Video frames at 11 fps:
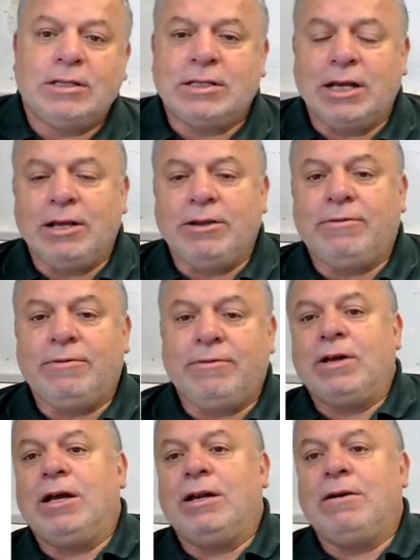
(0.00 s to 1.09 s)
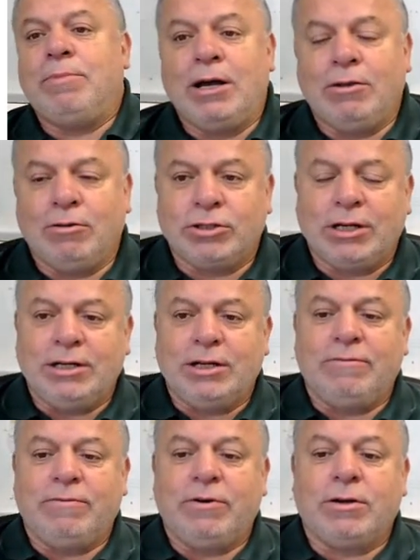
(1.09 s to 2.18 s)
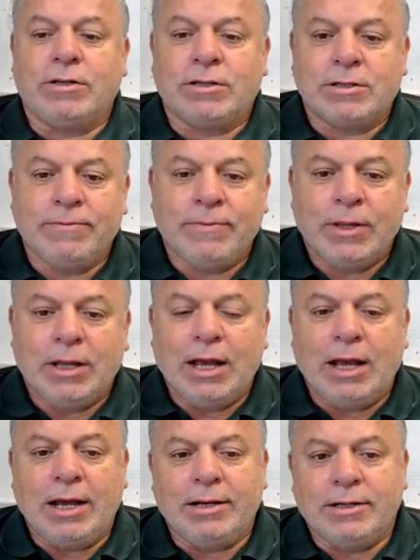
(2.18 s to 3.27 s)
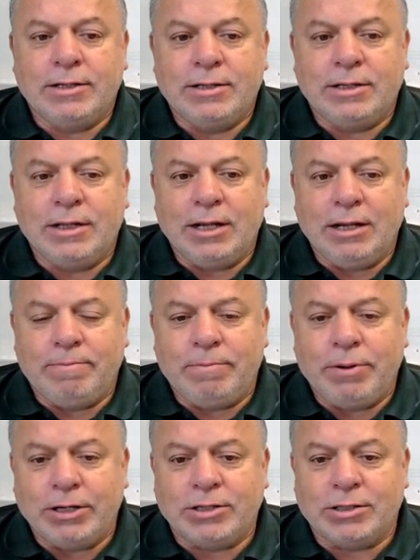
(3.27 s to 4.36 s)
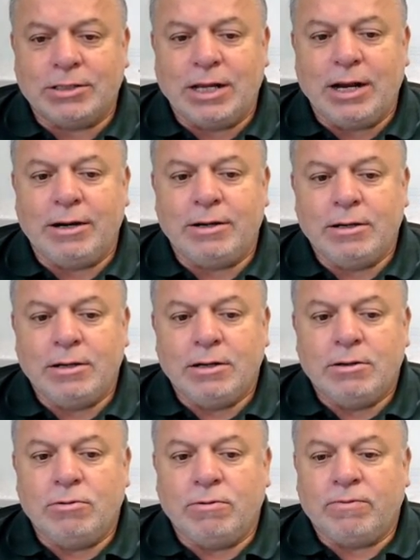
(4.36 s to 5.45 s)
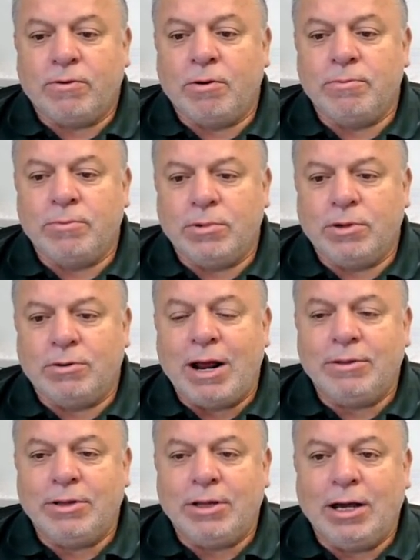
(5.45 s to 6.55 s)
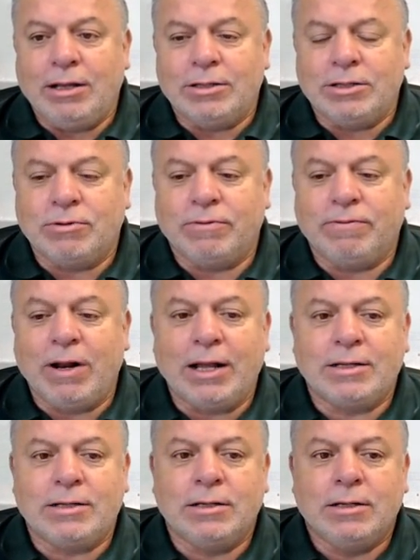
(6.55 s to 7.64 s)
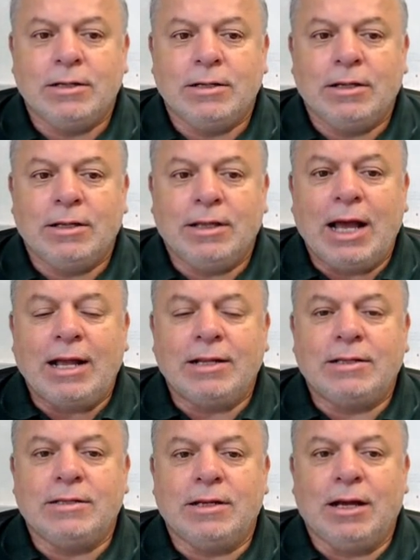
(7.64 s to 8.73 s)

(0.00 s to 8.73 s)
safe, and biologically diverse. And the pictures there, all from around the islands, reflect that